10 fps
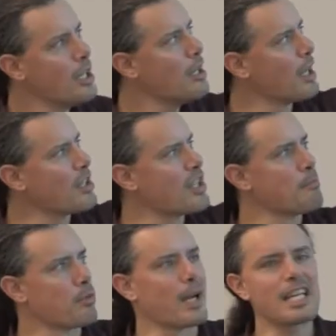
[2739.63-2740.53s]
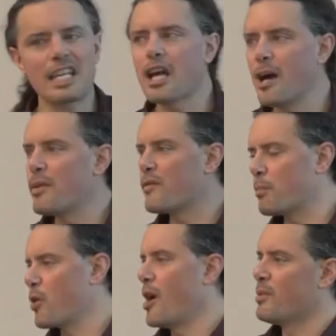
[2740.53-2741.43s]
but it's a breaking up of the
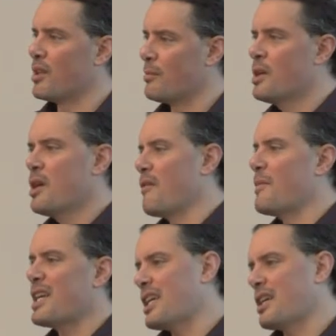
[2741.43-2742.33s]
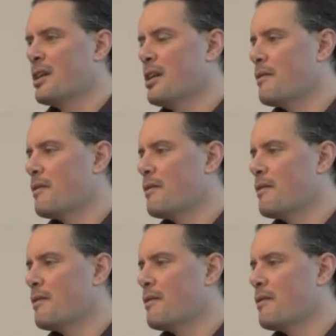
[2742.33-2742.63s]
problem of making